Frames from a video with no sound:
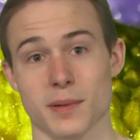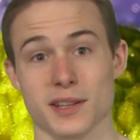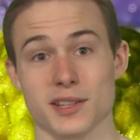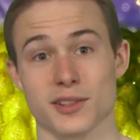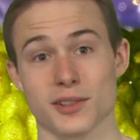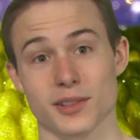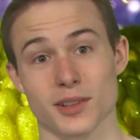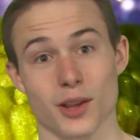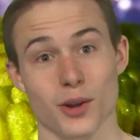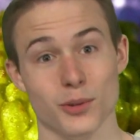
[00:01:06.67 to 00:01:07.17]
been
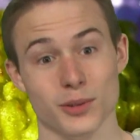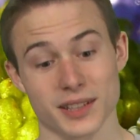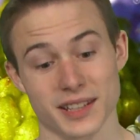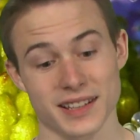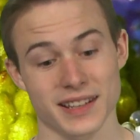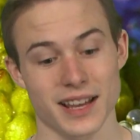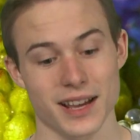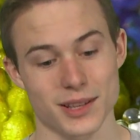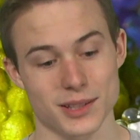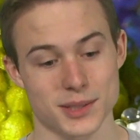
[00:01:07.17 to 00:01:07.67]
your lonely
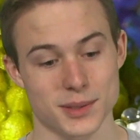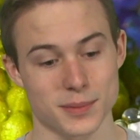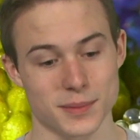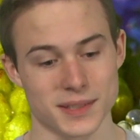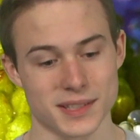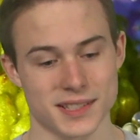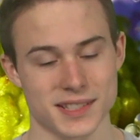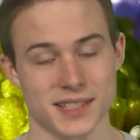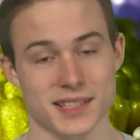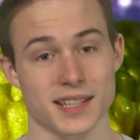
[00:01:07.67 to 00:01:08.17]

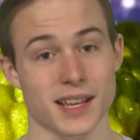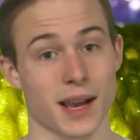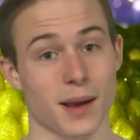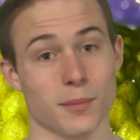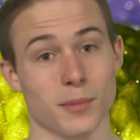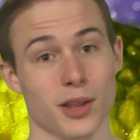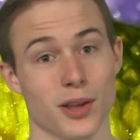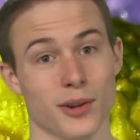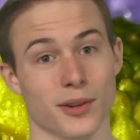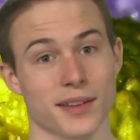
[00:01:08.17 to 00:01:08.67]
announcements.
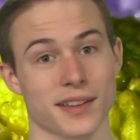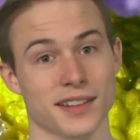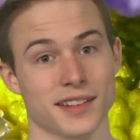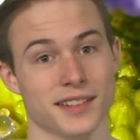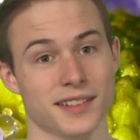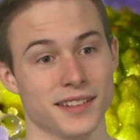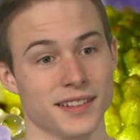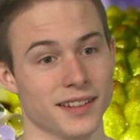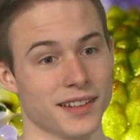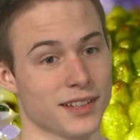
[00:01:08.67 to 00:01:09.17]
I'm
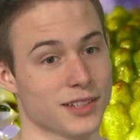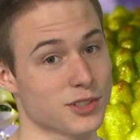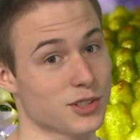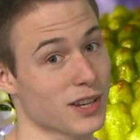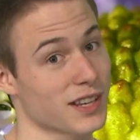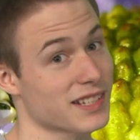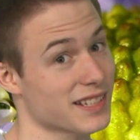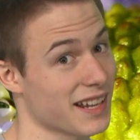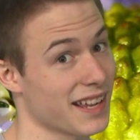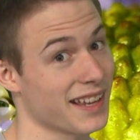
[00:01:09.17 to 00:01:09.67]
Logan, and
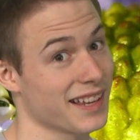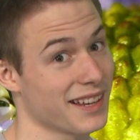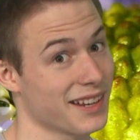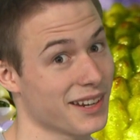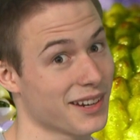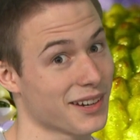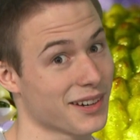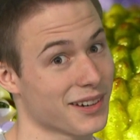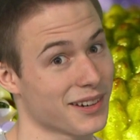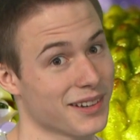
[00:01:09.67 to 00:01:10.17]
Jake's not
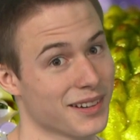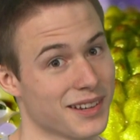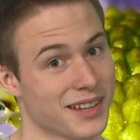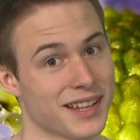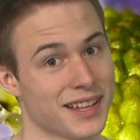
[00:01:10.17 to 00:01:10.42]
here.